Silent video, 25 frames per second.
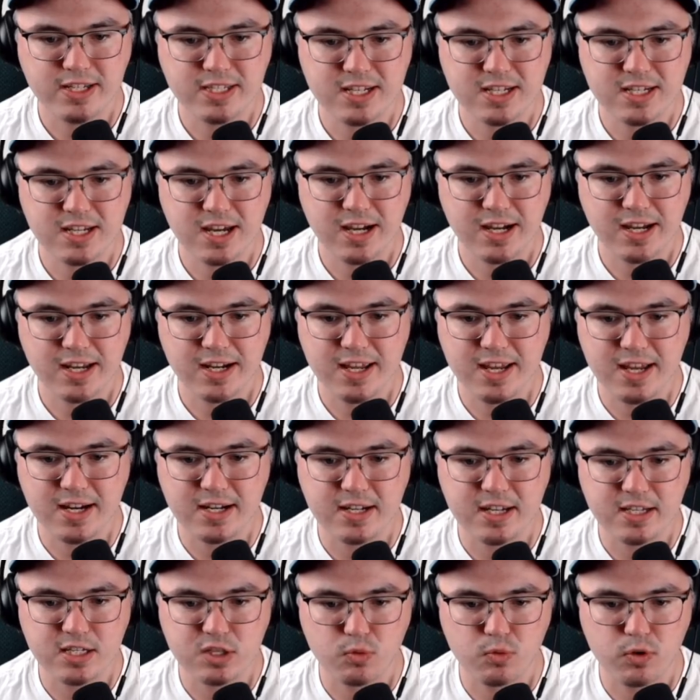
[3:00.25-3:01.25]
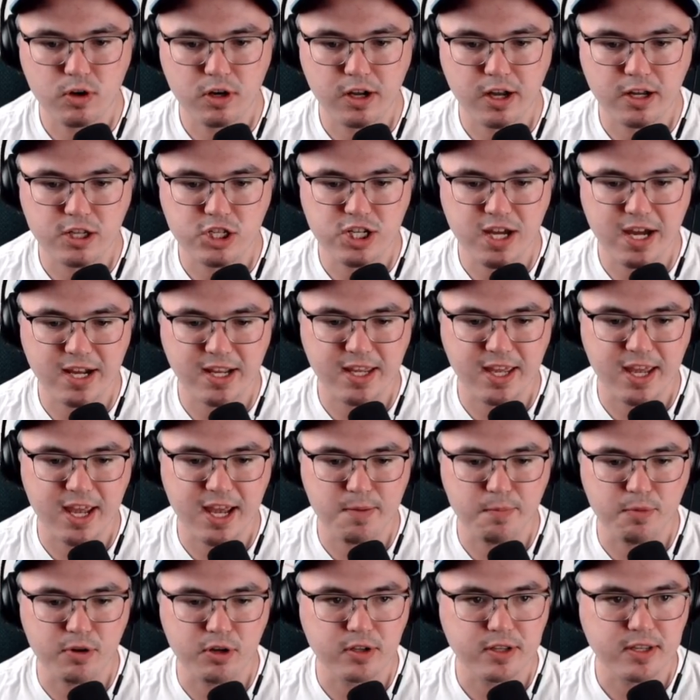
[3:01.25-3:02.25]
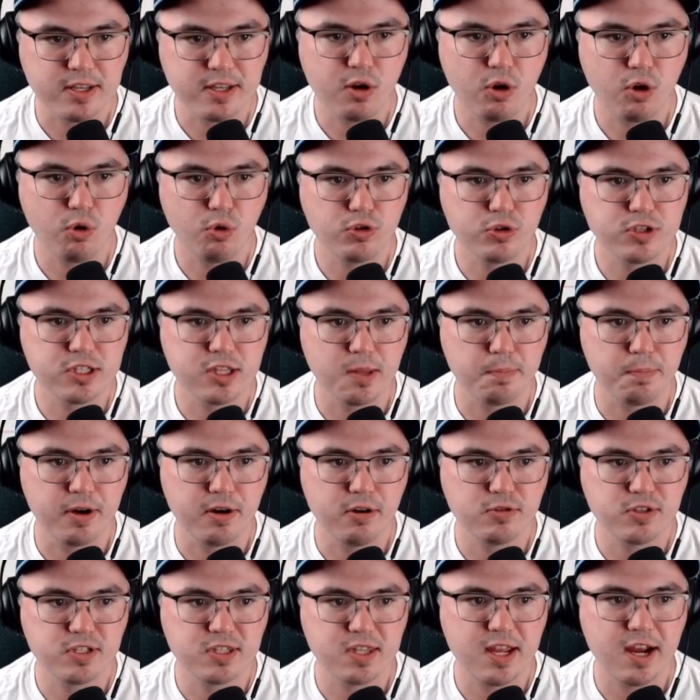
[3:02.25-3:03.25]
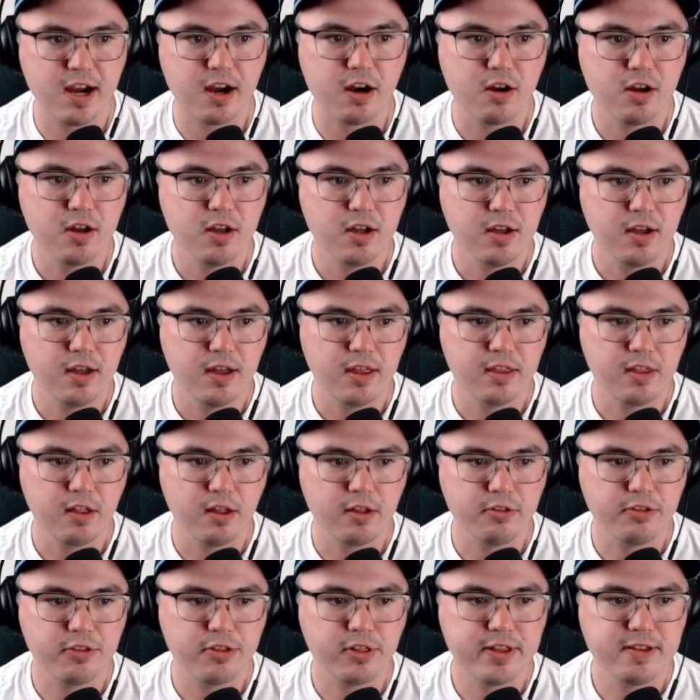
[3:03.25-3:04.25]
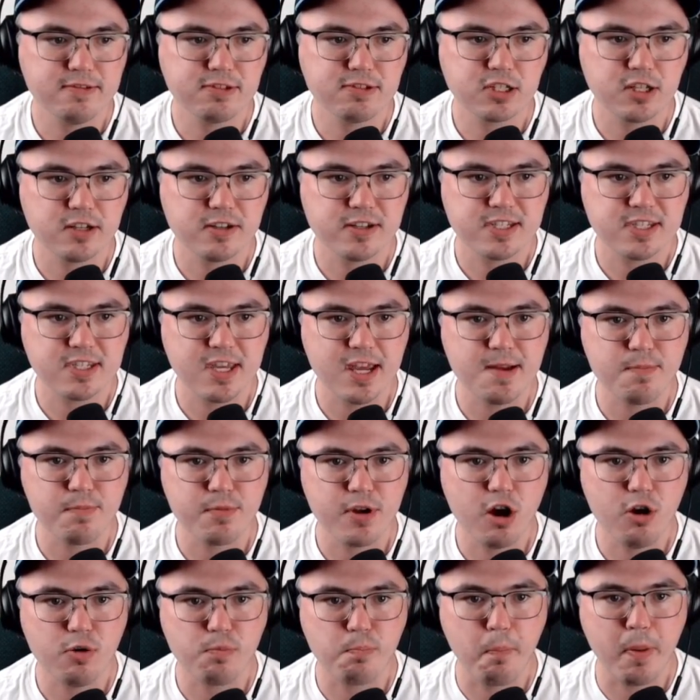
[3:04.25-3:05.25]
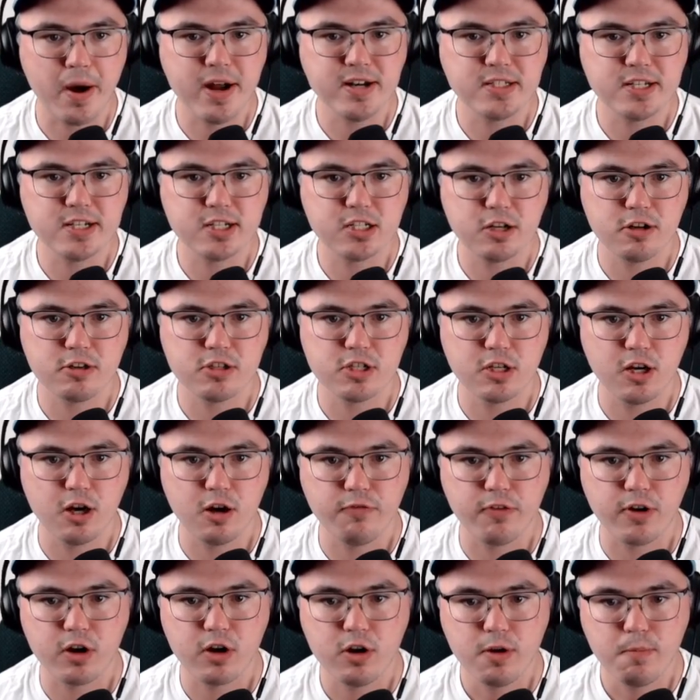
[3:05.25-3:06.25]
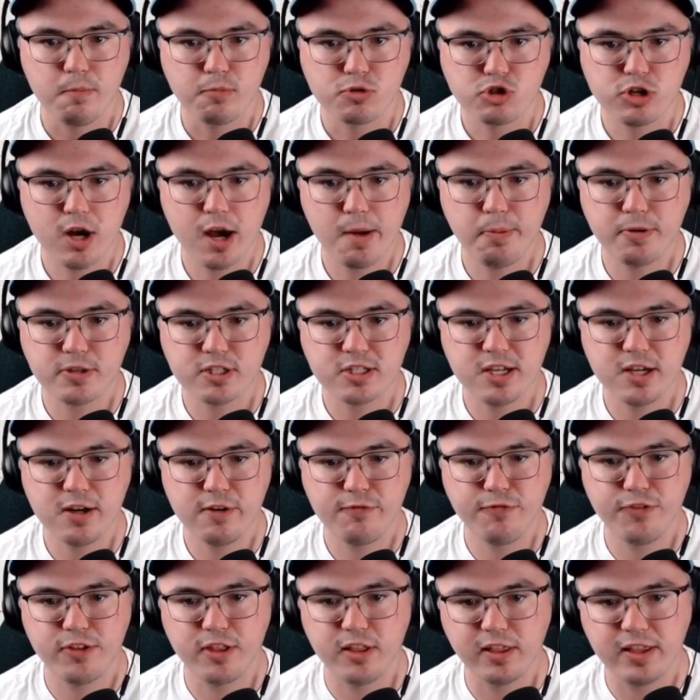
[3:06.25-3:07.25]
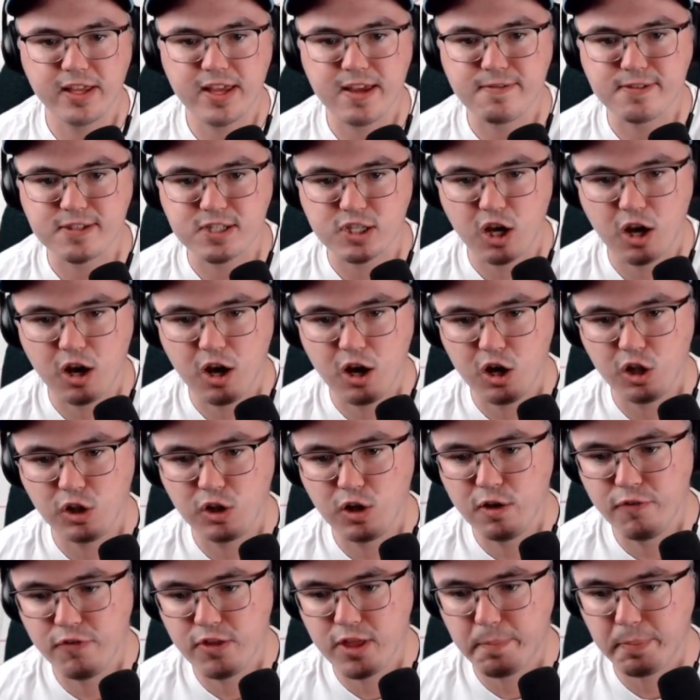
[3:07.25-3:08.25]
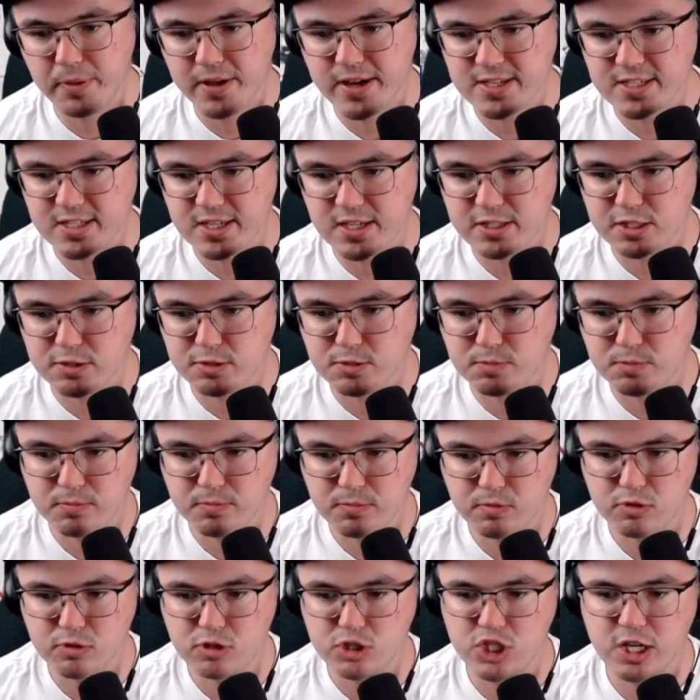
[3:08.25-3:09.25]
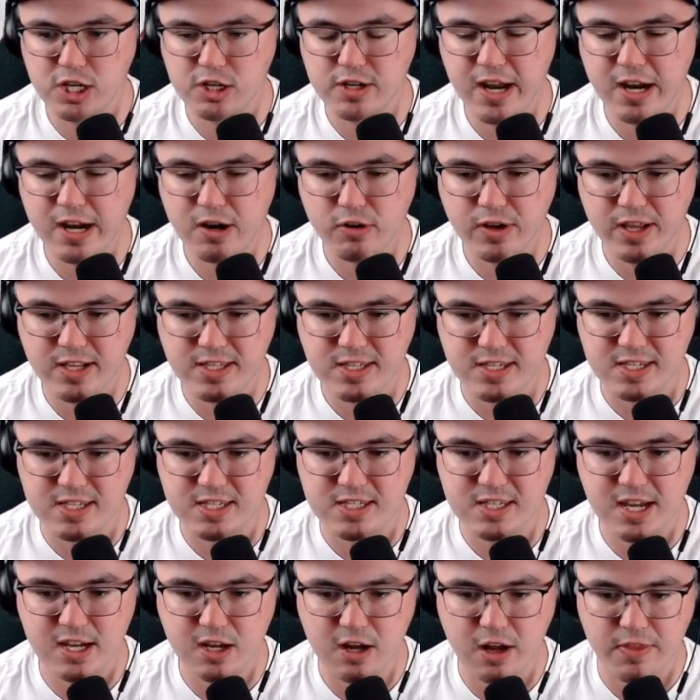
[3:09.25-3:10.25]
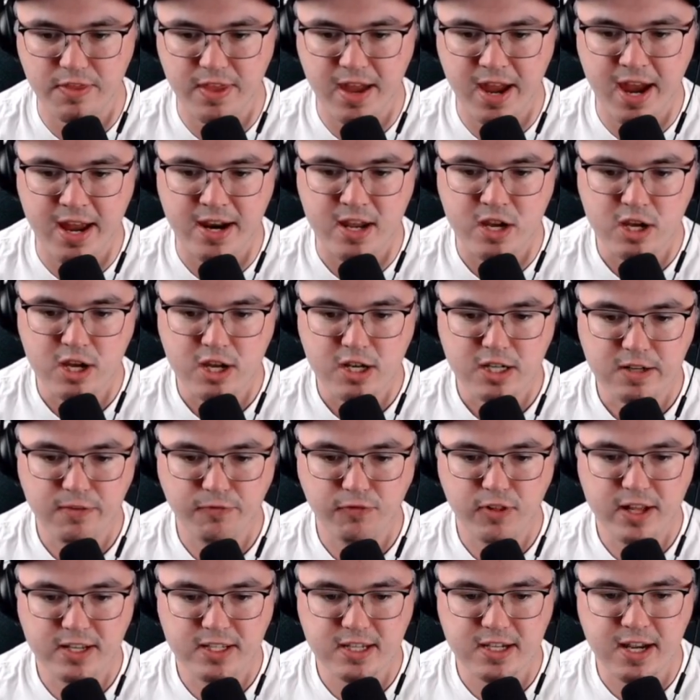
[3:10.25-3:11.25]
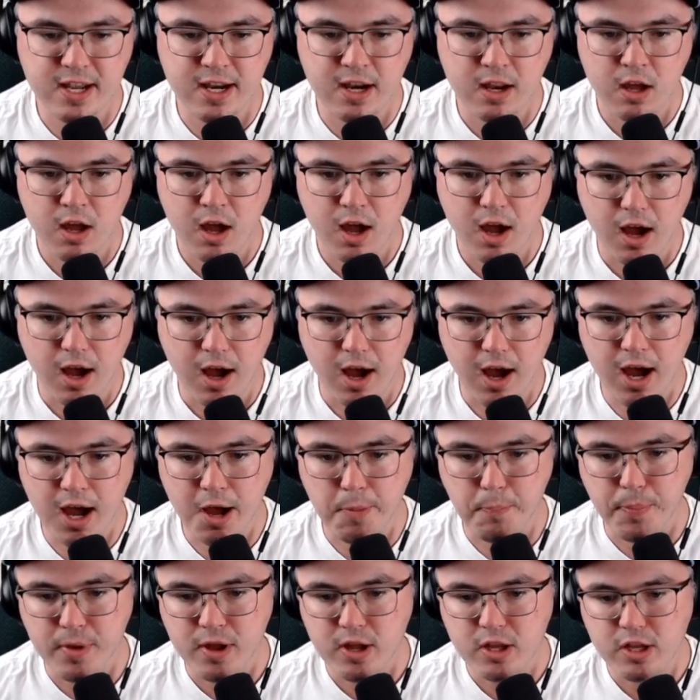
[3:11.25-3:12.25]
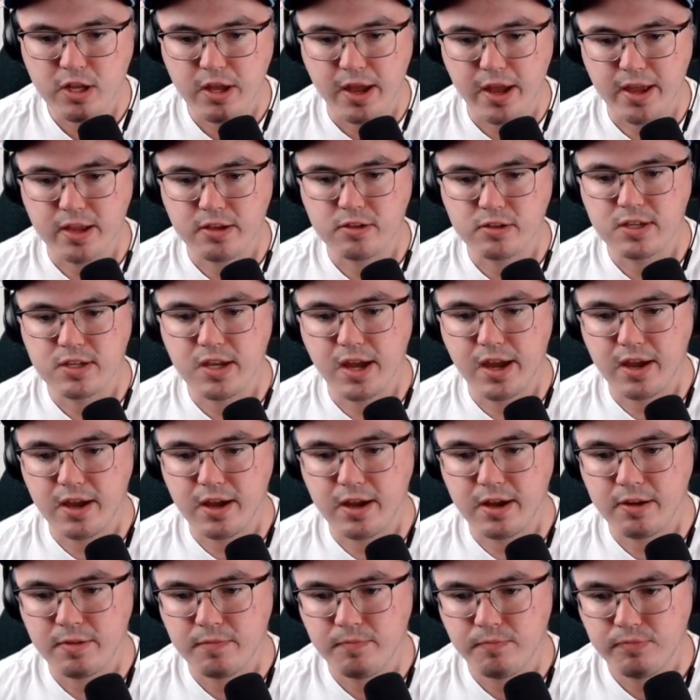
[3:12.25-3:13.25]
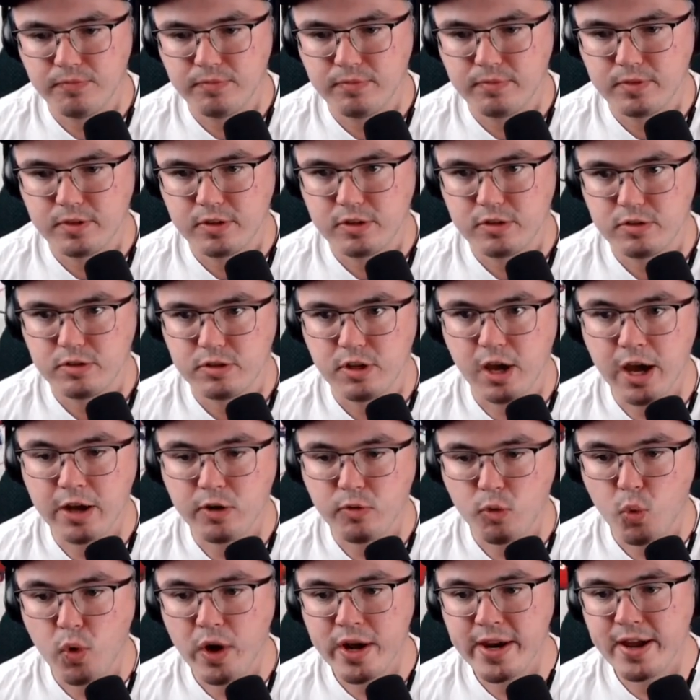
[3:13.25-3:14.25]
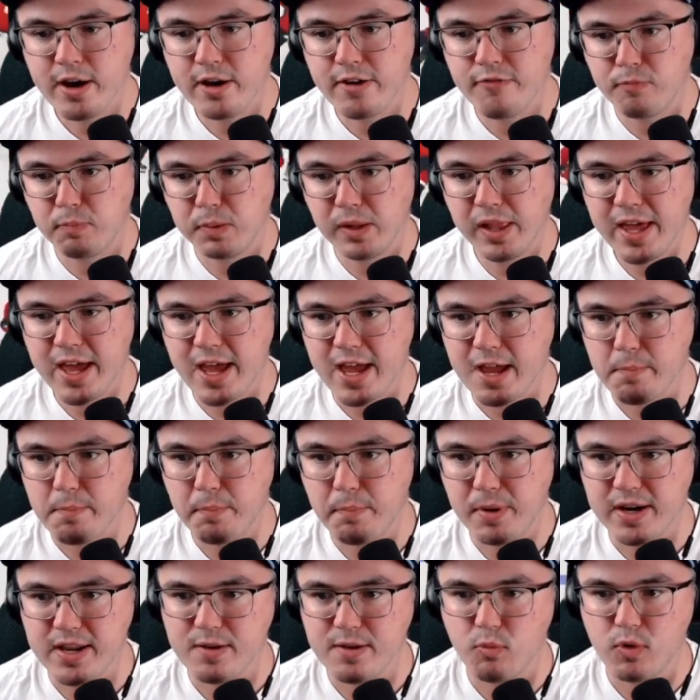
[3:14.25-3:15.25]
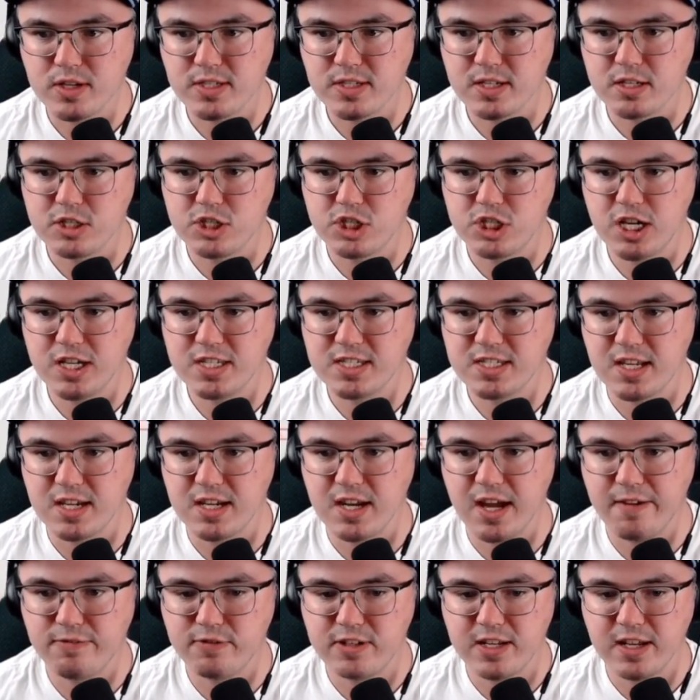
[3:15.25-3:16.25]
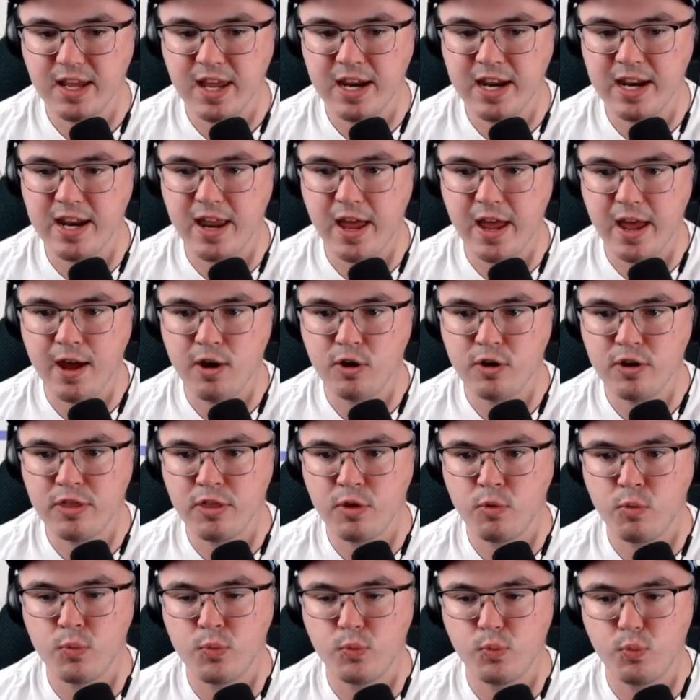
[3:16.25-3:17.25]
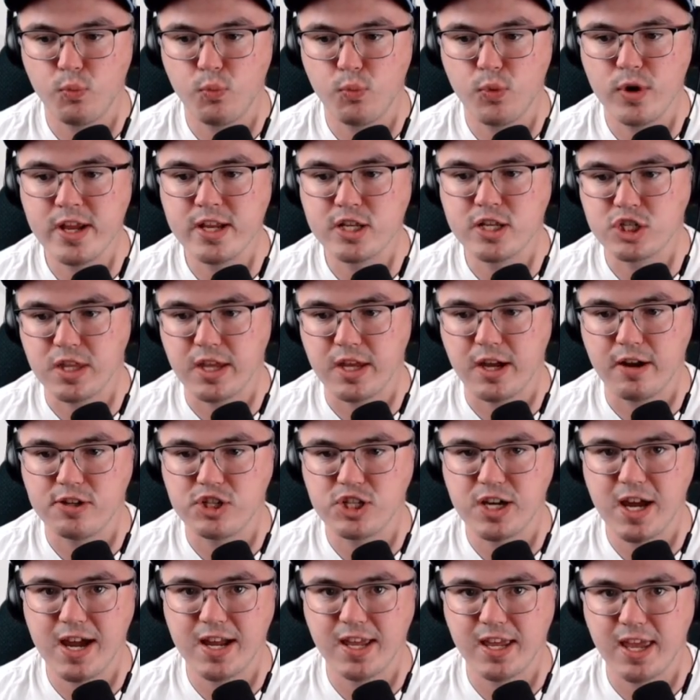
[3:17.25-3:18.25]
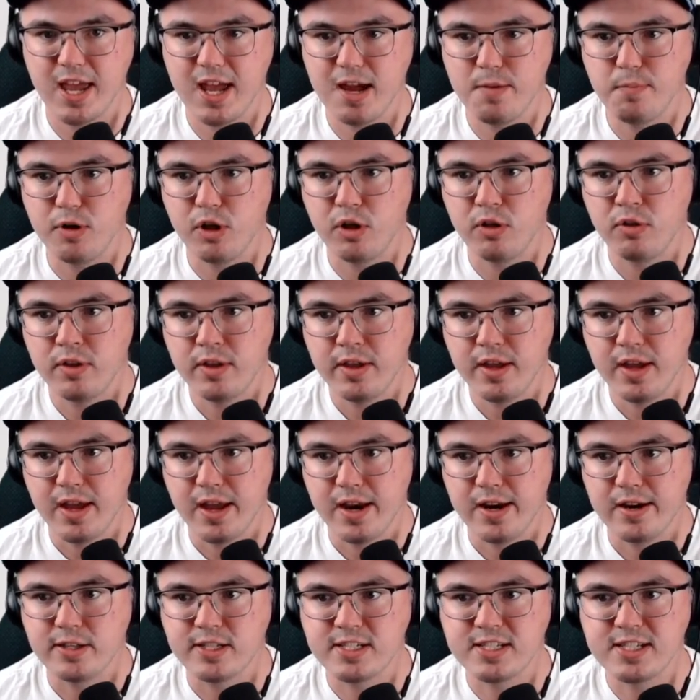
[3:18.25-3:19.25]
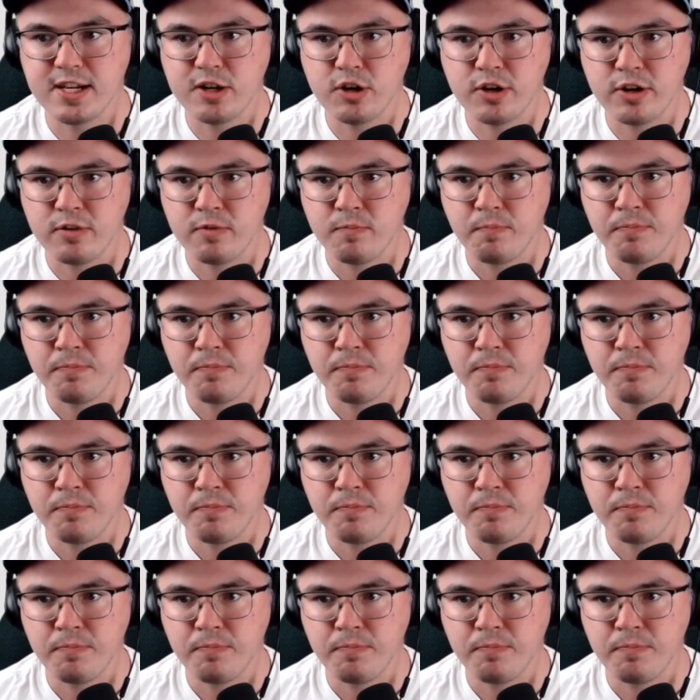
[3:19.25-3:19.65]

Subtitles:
to tuck it in. Doesn't work on Jack Campbell. He holds the post there. The Leafs going to escape? No, Bunty turns it over. Troubles here for the Leafs. All over the place as Giordano gets a stick on that. Deflecting it up and not quite out of play. But it wasn't just enough to get it out of the reach there of Jack Campbell and steer it